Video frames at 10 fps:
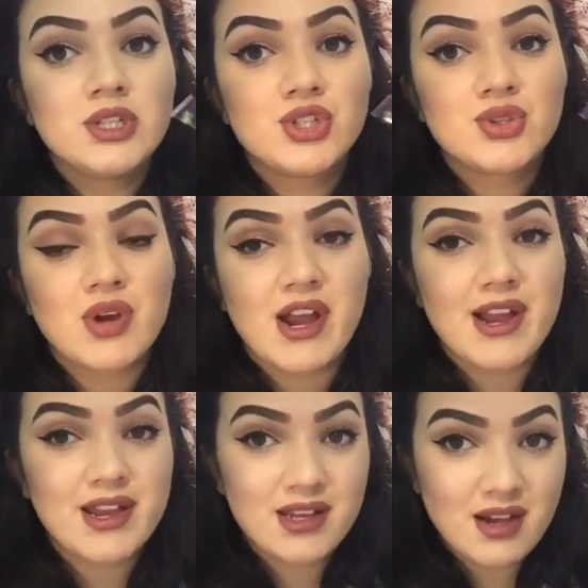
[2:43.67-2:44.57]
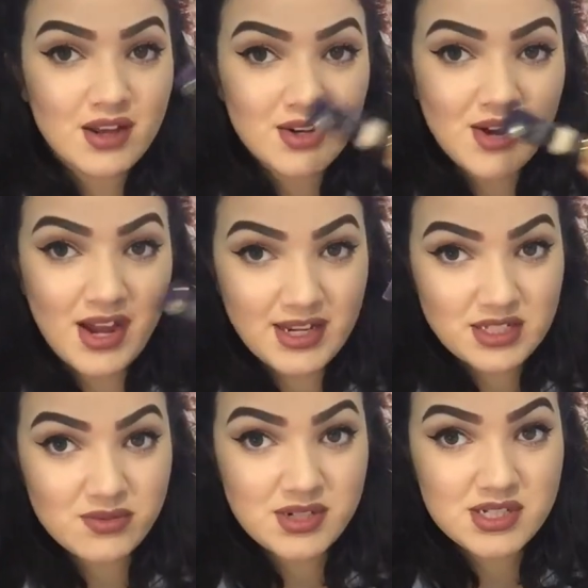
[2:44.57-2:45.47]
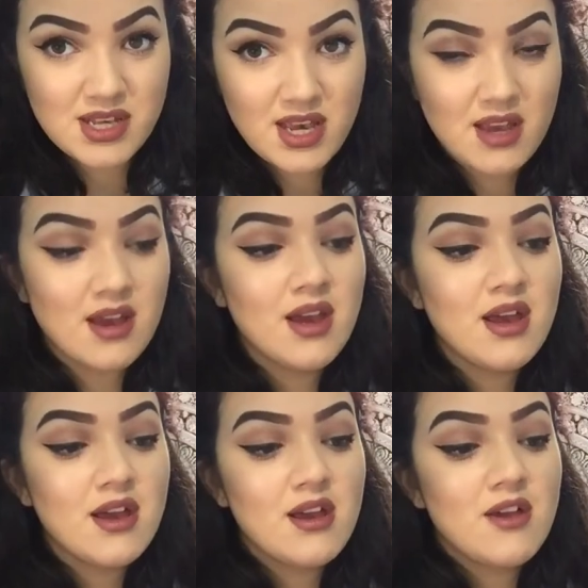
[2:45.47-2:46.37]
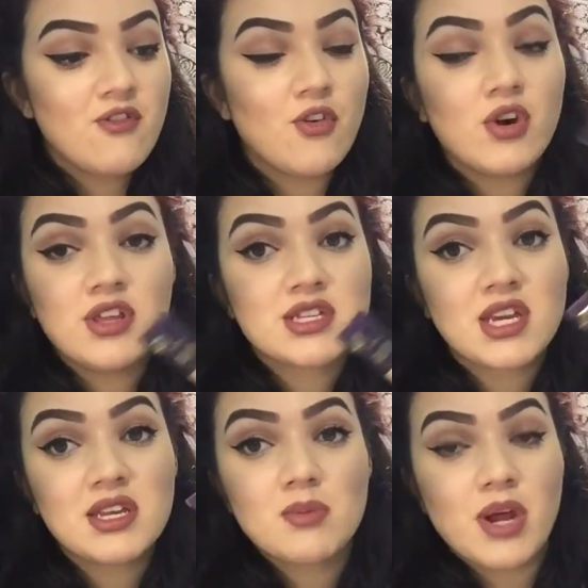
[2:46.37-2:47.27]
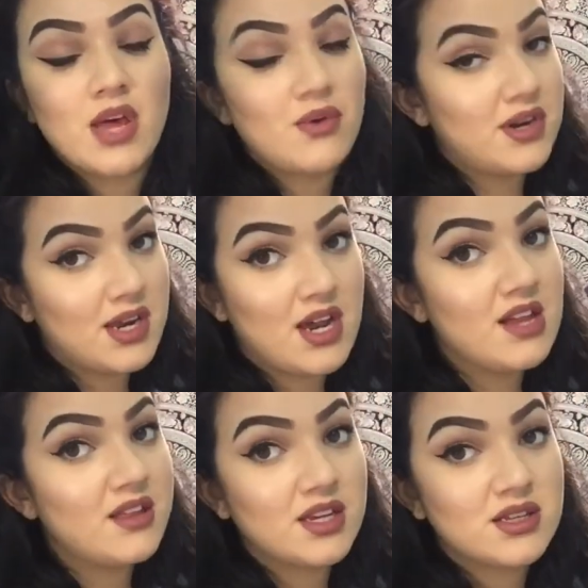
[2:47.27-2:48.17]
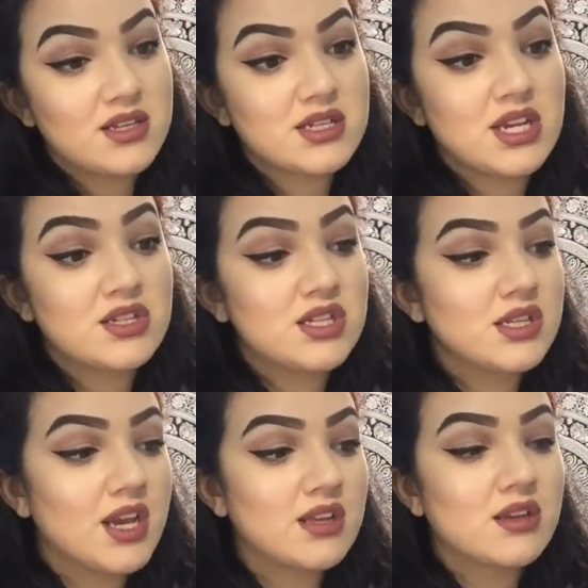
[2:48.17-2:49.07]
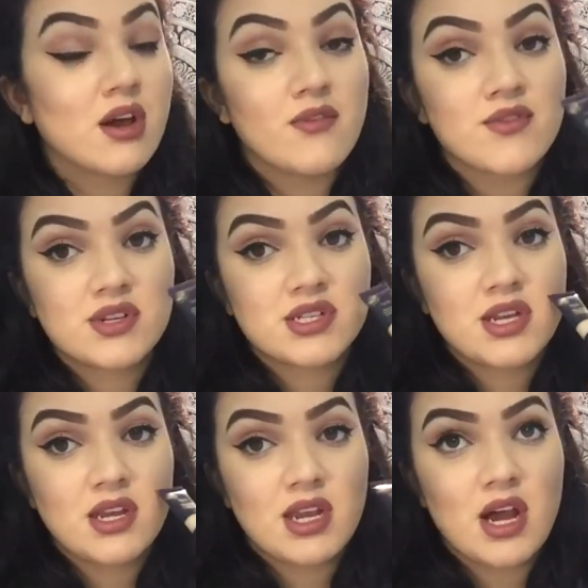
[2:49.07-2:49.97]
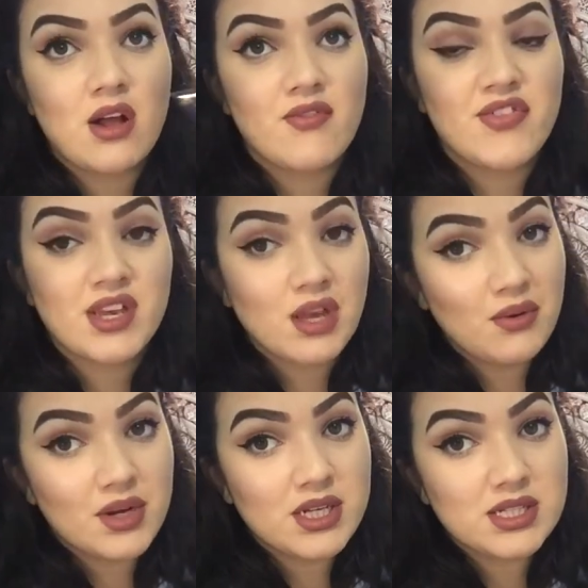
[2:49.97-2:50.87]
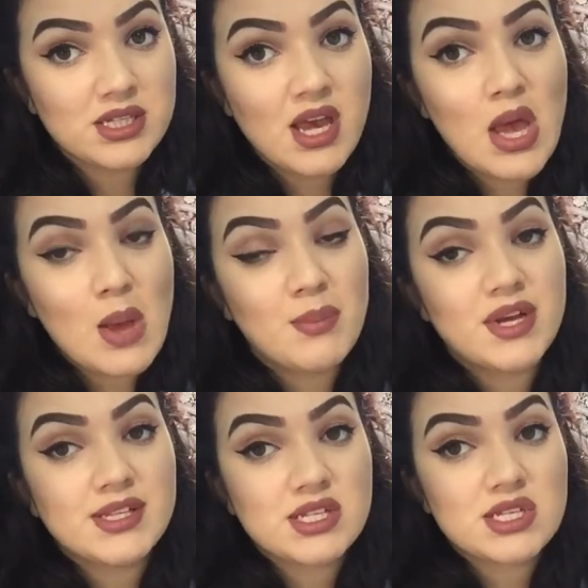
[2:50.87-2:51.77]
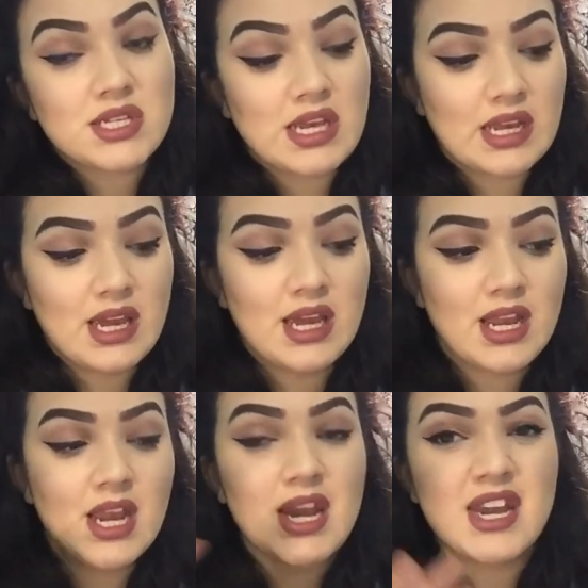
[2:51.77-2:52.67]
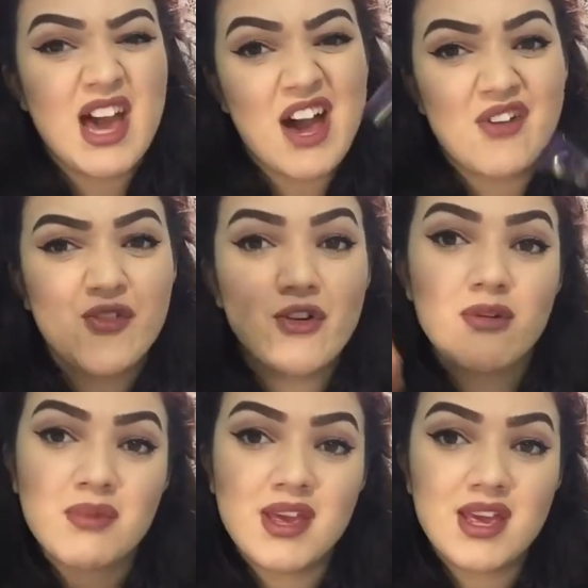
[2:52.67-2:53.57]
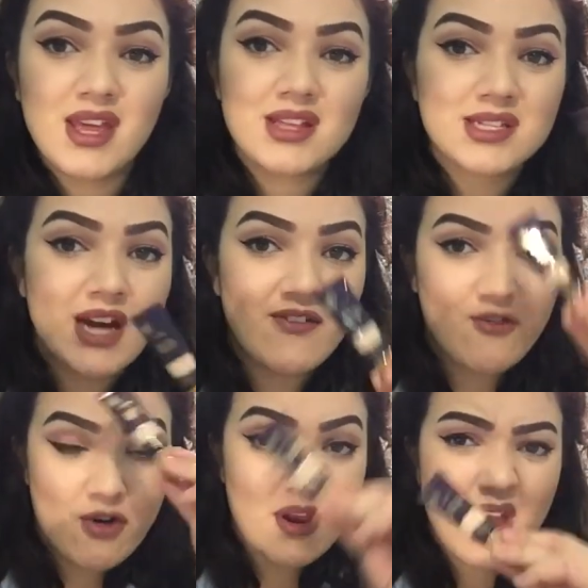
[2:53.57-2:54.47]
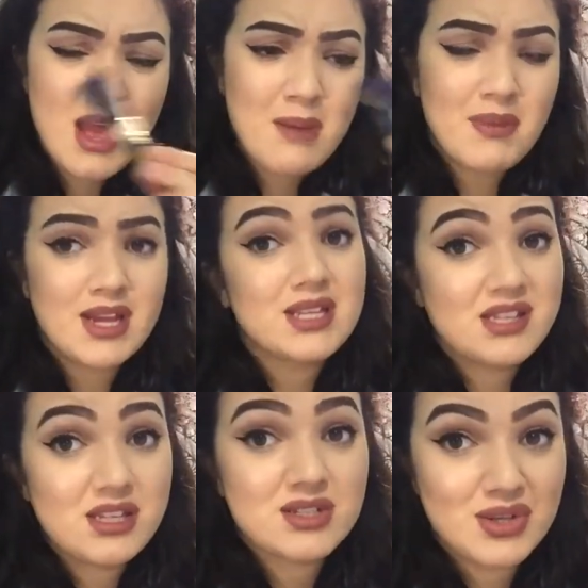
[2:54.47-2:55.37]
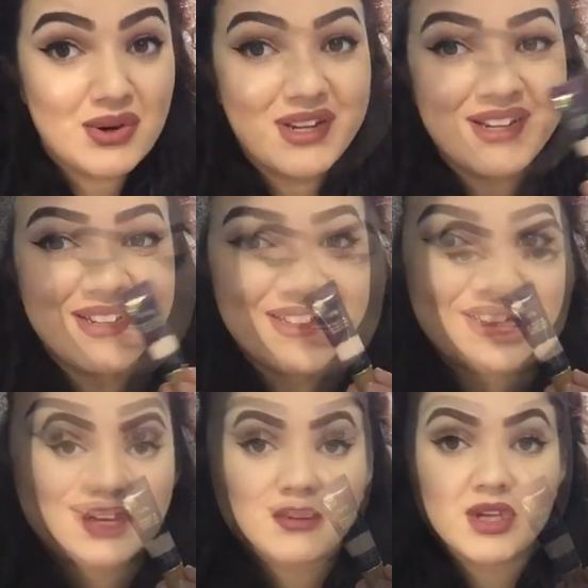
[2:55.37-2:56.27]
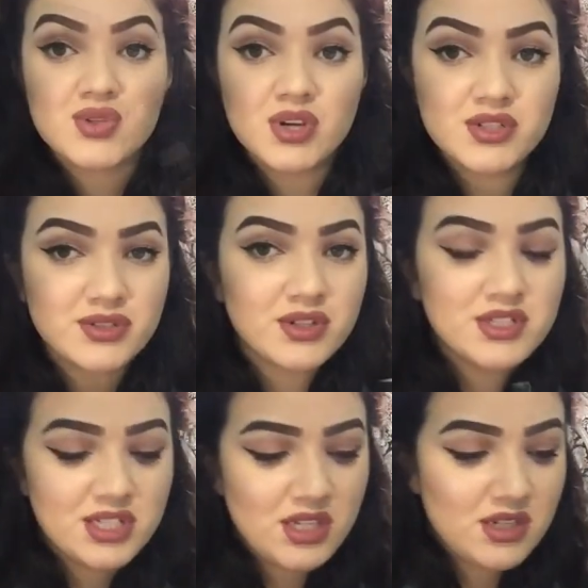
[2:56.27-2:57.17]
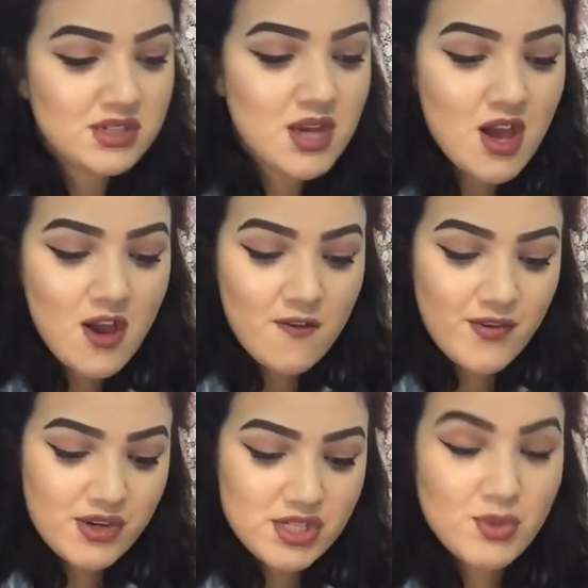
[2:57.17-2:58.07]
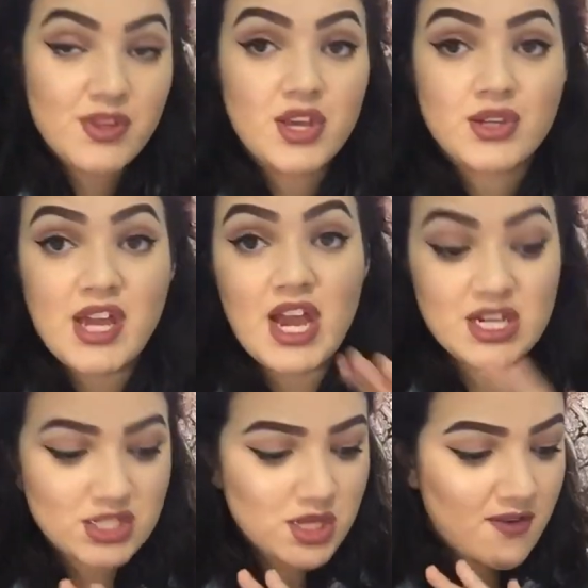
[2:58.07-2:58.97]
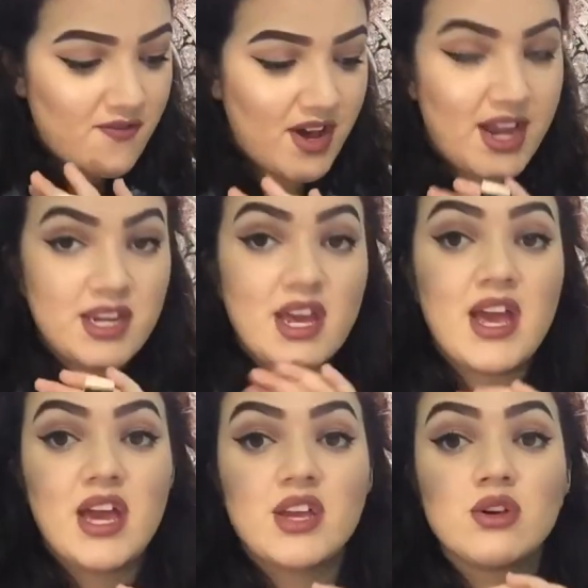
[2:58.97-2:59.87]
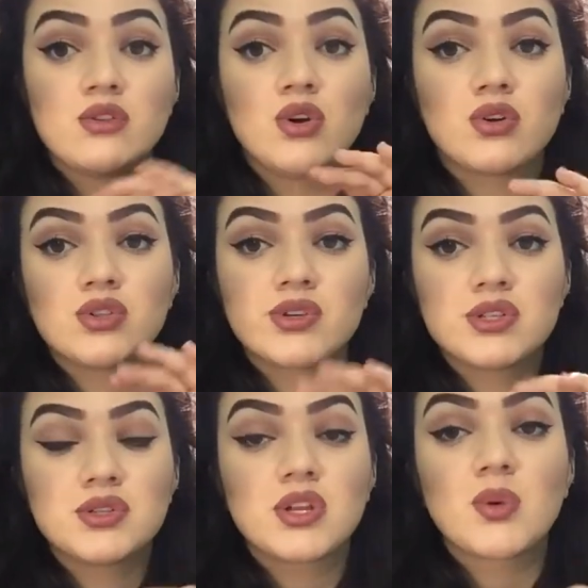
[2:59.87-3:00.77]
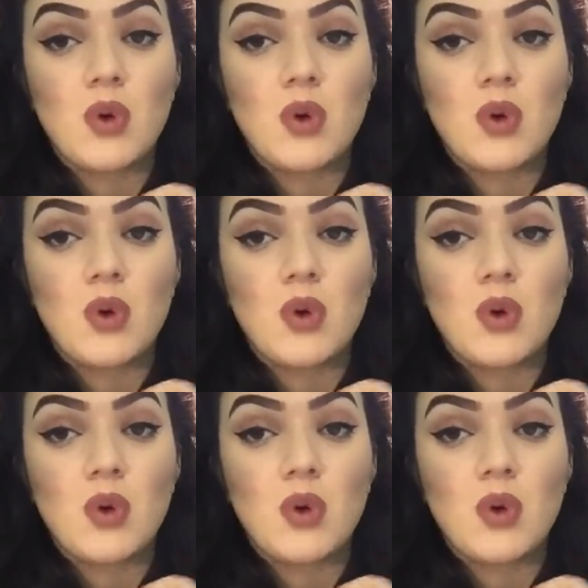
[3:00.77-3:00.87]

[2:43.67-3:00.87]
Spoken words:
dry under eyes, I want to say. For oily skin, you probably would not like this. I did like the coverage and how thick it was, but it's just like not for me. It's not for my T-zone. Concealers are going to be drugstore concealers. First one that you can actually find at your local drugstore, like